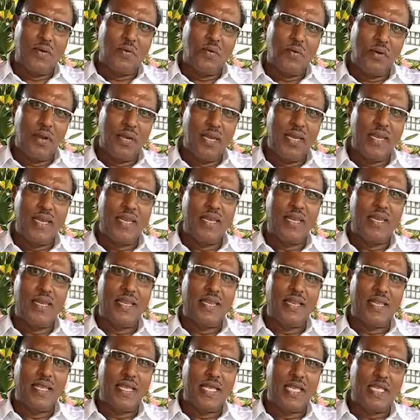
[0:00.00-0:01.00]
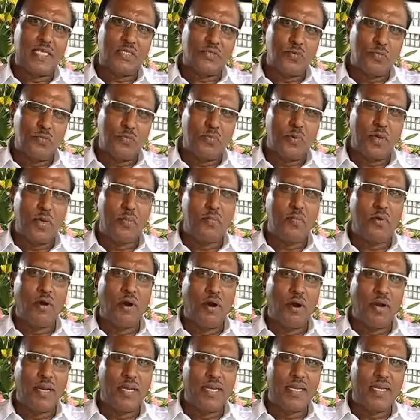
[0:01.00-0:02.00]
only a supreme
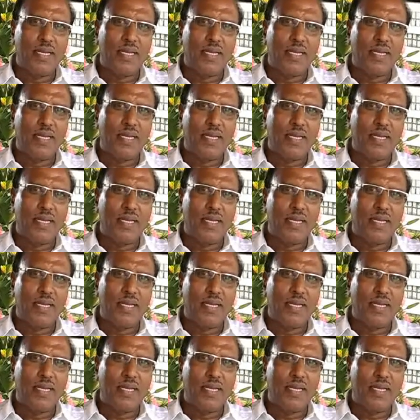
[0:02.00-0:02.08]
God,